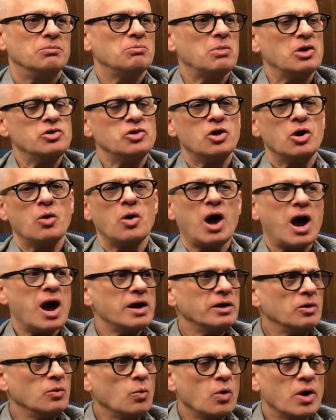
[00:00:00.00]
You know, I
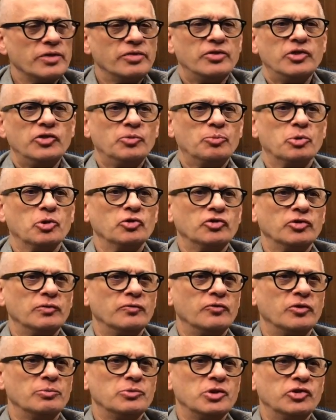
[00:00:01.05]
don't want this person
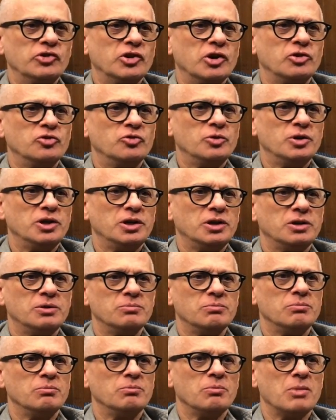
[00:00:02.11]
from this country
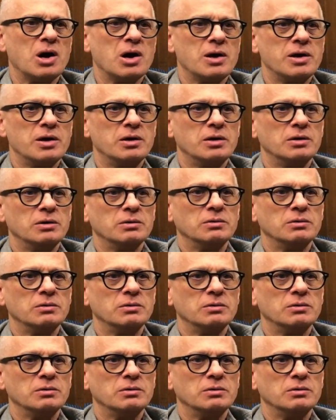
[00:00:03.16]
in my